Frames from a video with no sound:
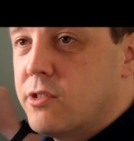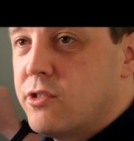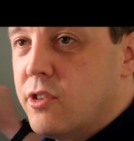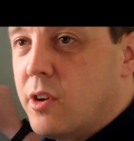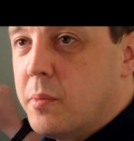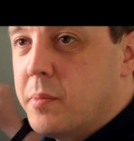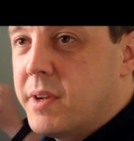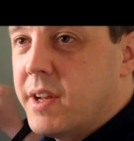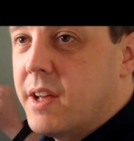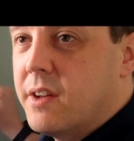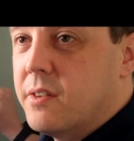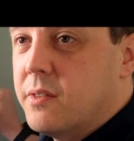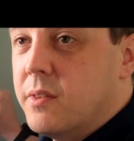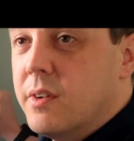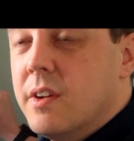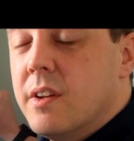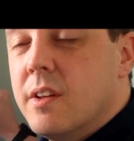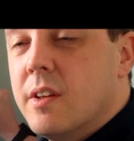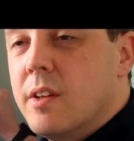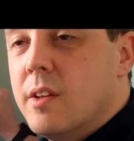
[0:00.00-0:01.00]
drop down
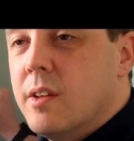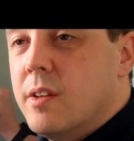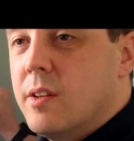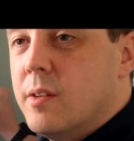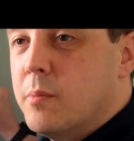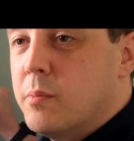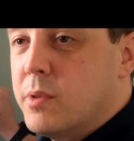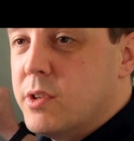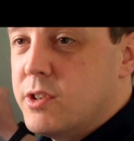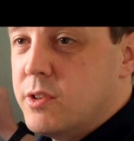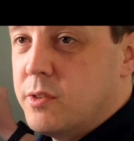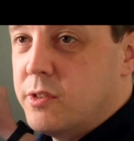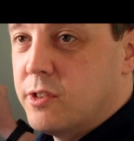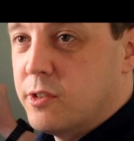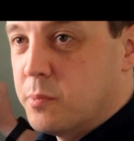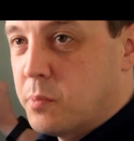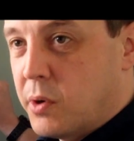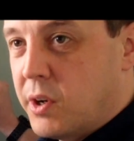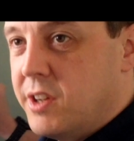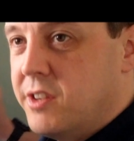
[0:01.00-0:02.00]

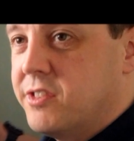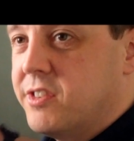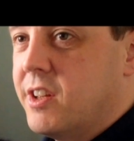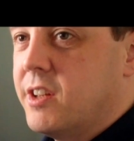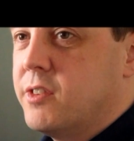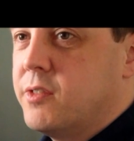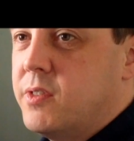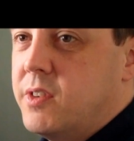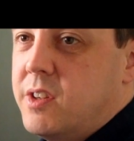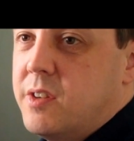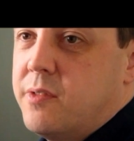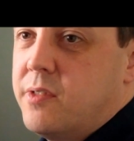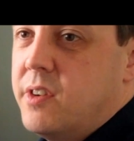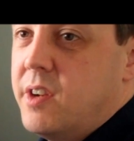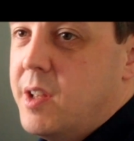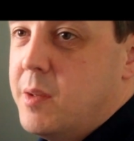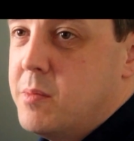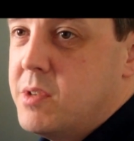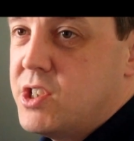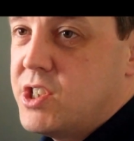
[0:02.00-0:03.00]
produces presets for
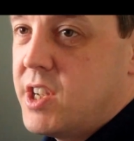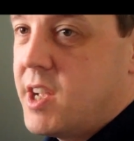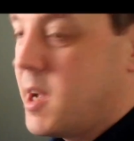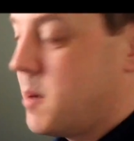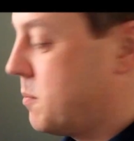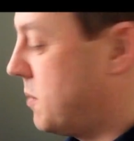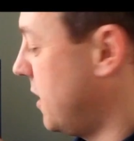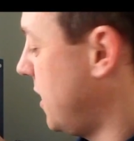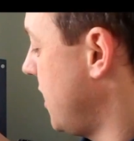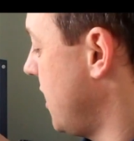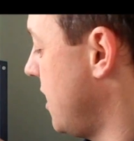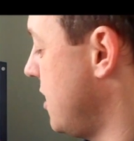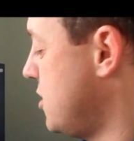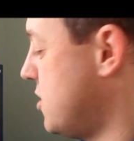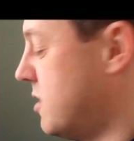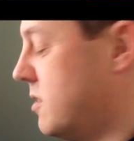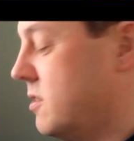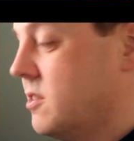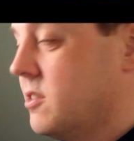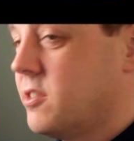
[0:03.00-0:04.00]
different imaging
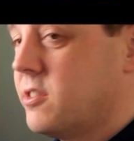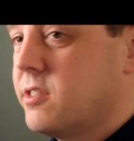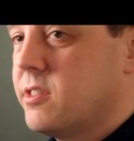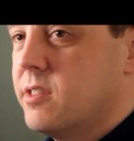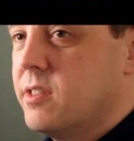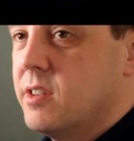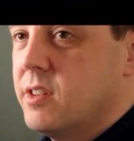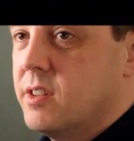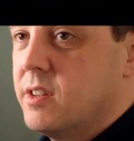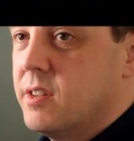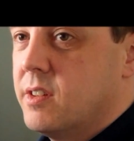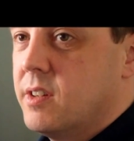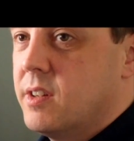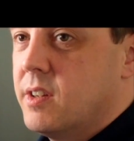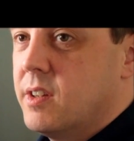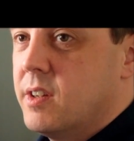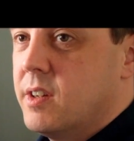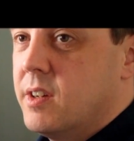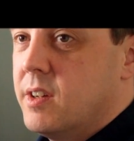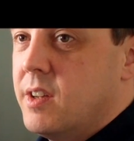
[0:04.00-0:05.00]
applications.
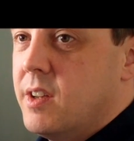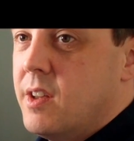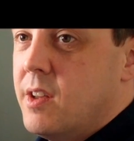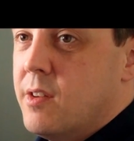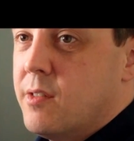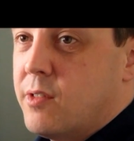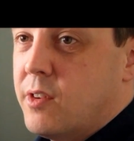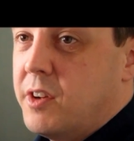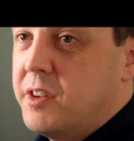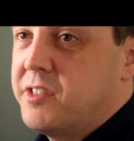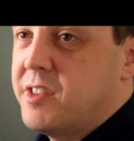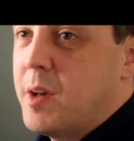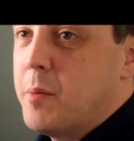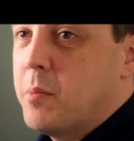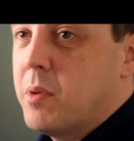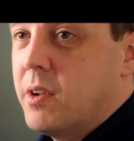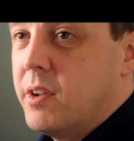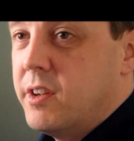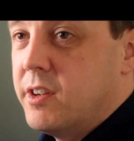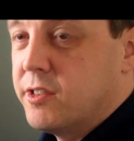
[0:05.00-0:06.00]
For
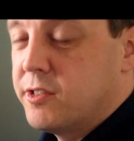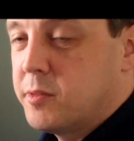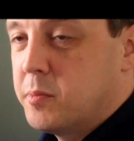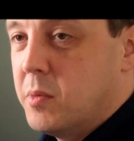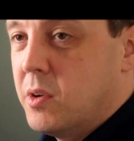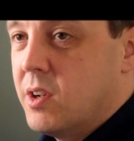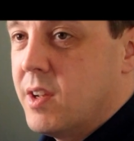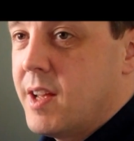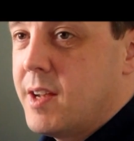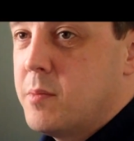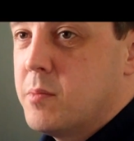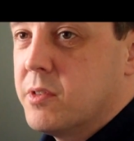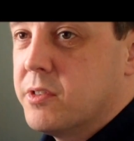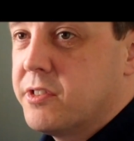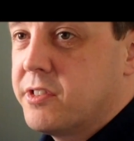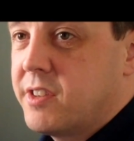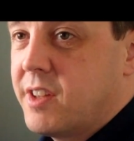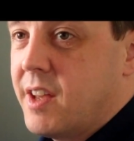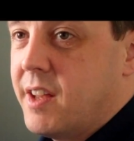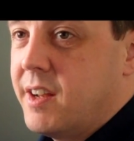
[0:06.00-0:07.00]
example, in a small animal
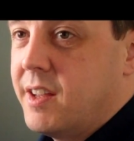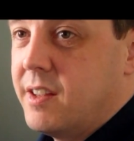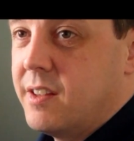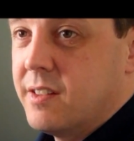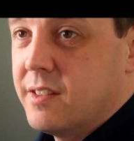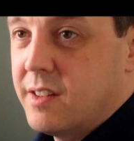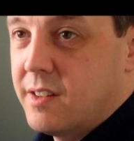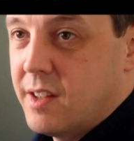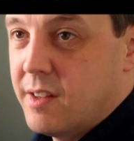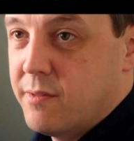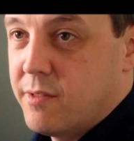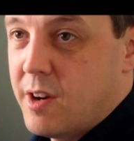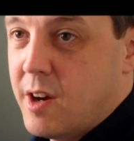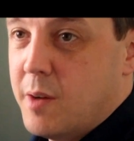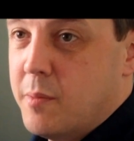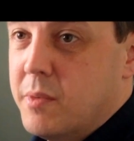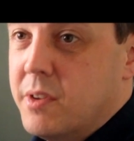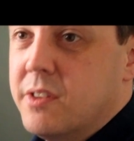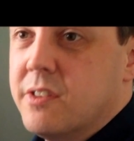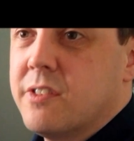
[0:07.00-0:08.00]
scanning
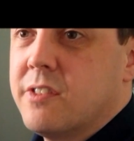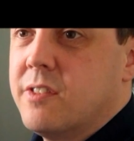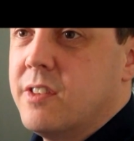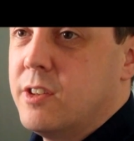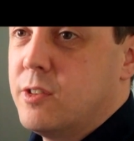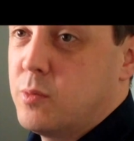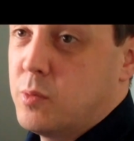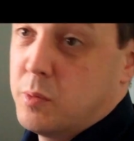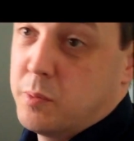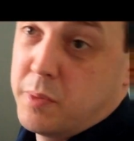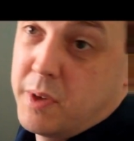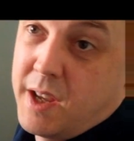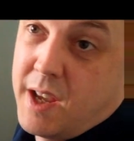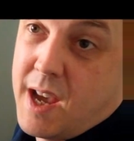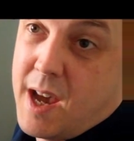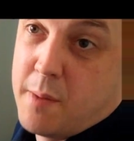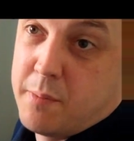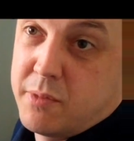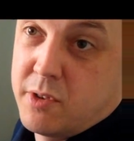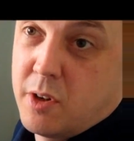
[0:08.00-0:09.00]
environment this would be
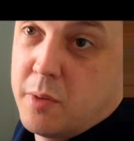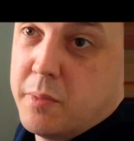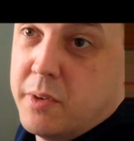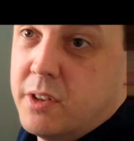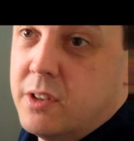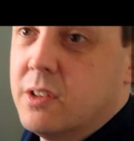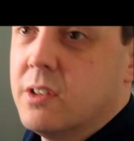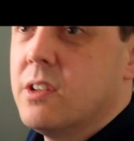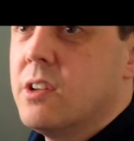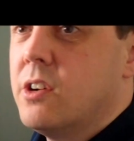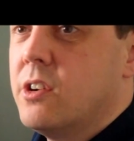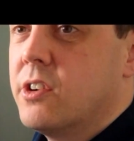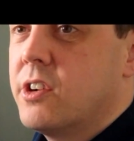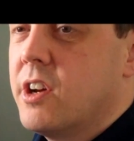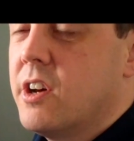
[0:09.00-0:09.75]
abdominal or